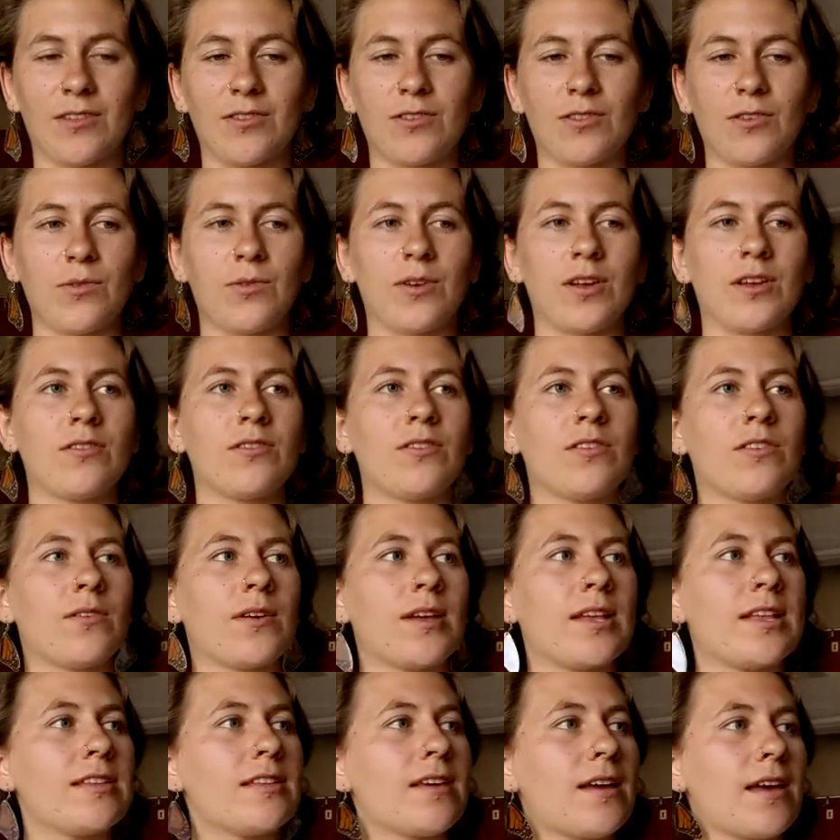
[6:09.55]
Tune
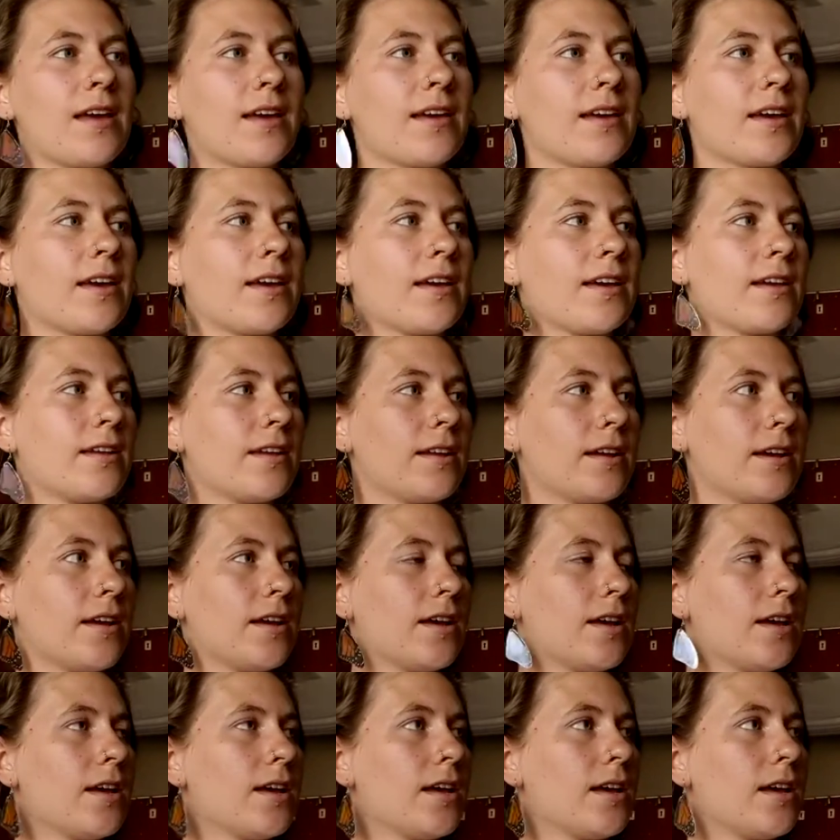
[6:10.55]
into and take in
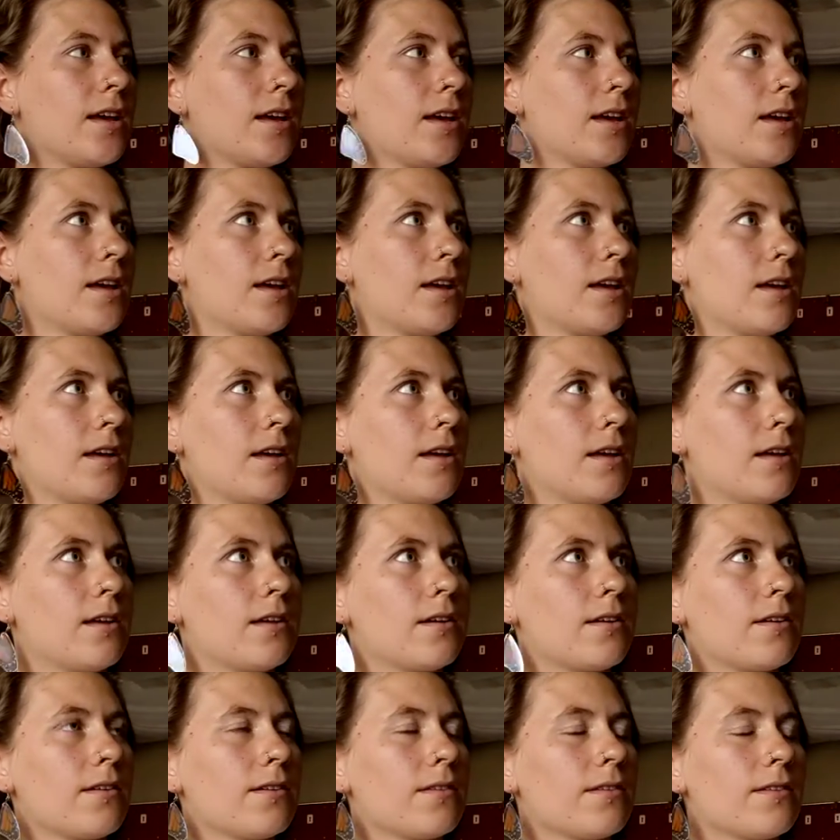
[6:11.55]

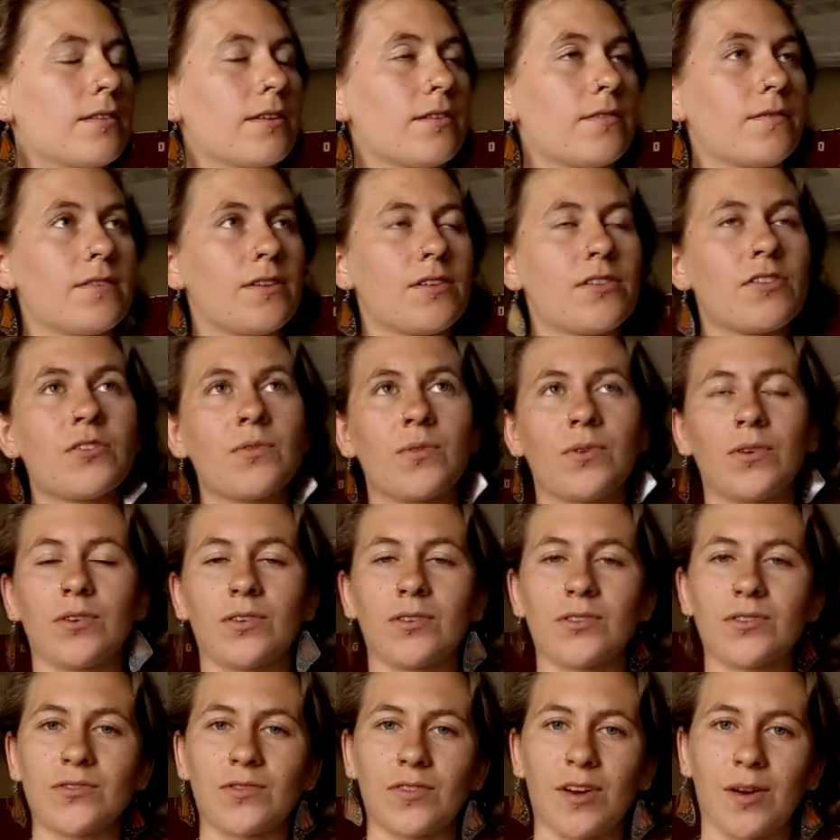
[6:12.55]
the
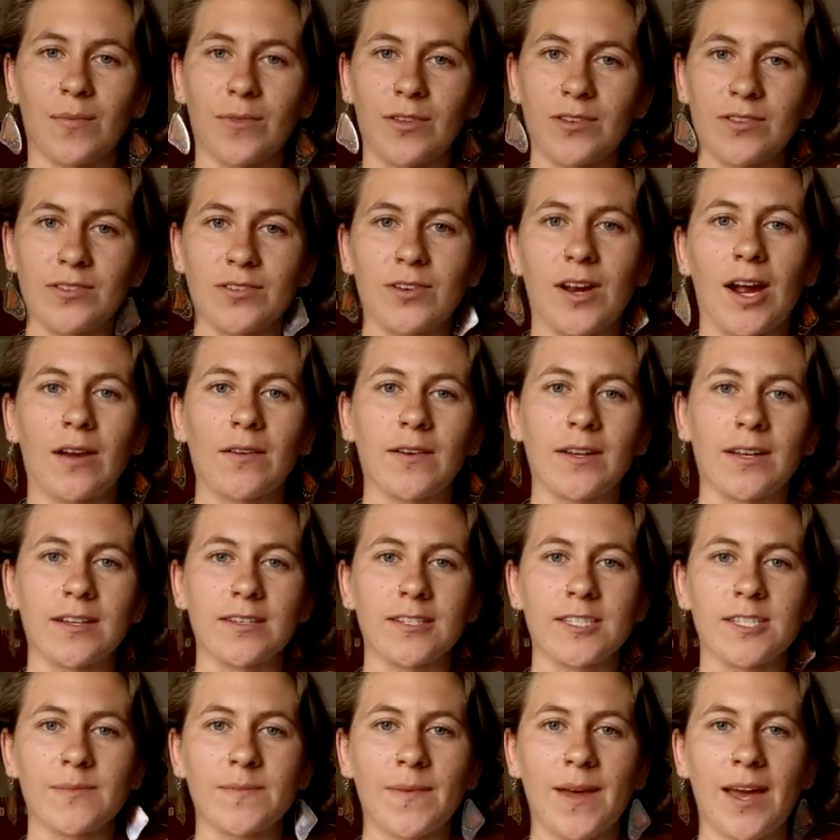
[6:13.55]
visuals from the
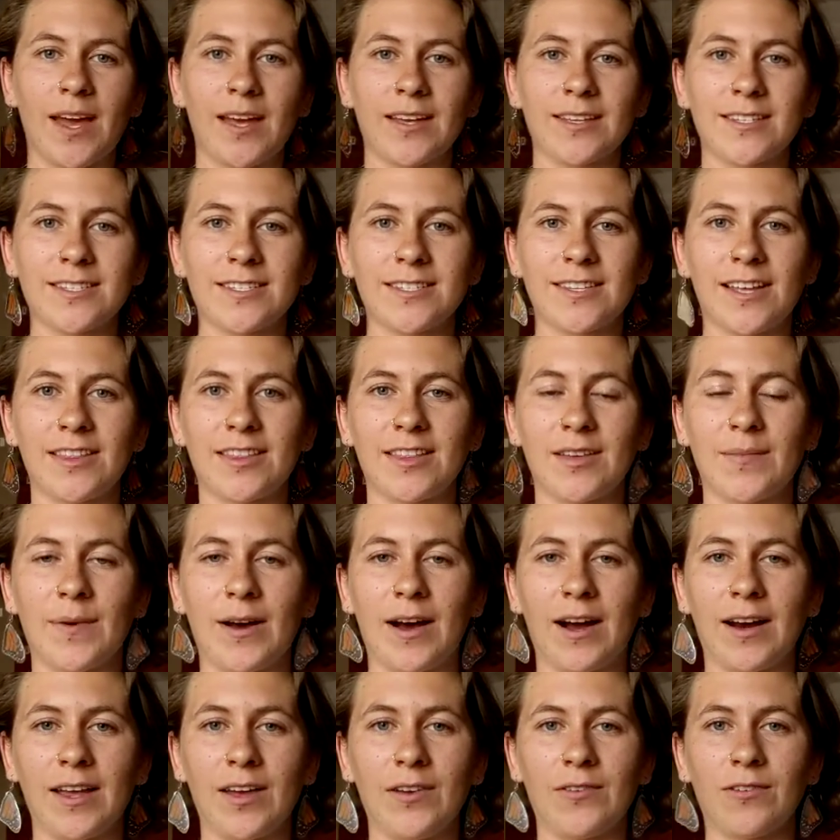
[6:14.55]
surrounding space. Let the
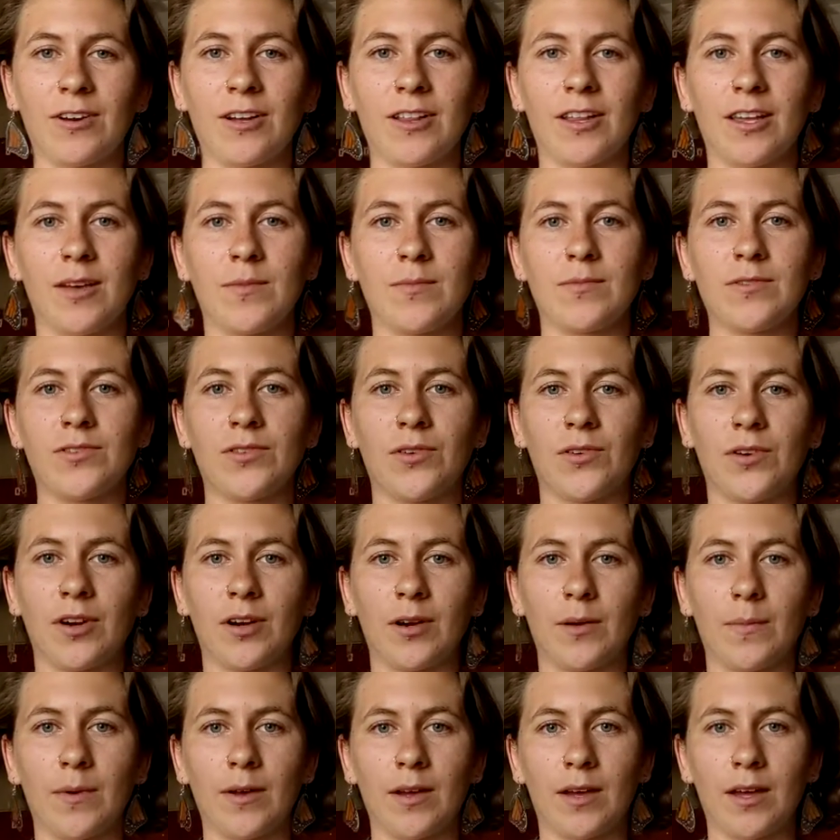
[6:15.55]
body really
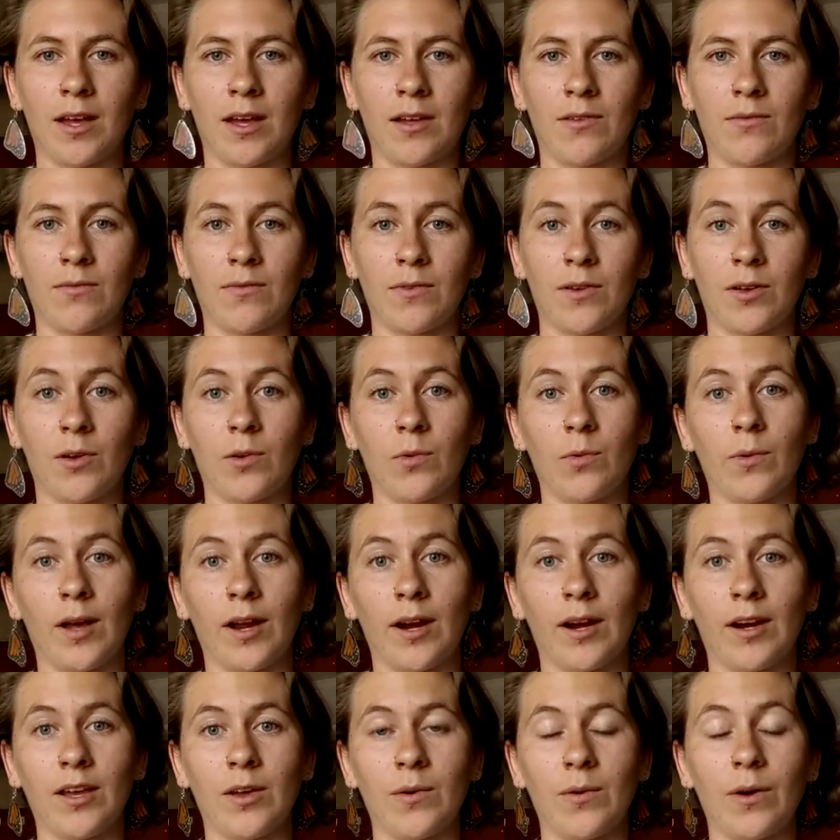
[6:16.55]
absorb and feel
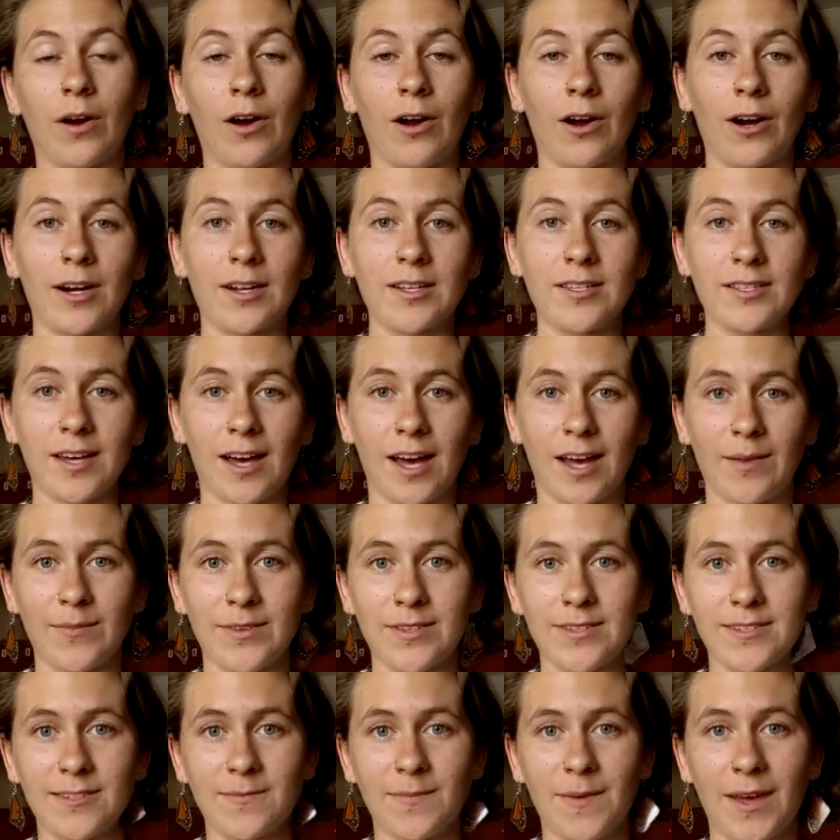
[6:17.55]
where you are in
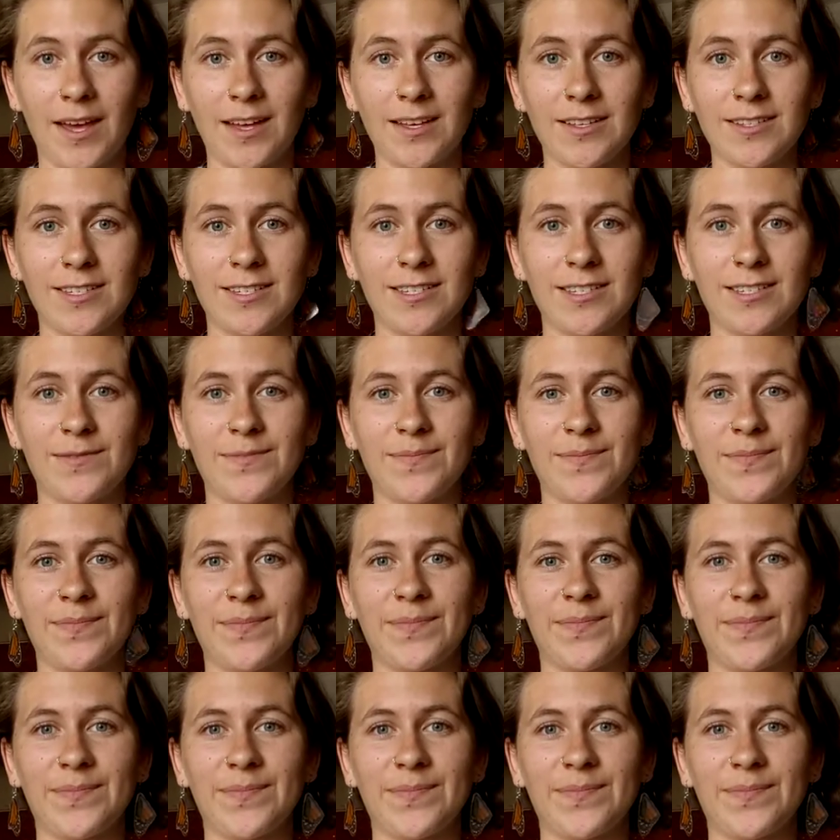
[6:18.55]
time and space.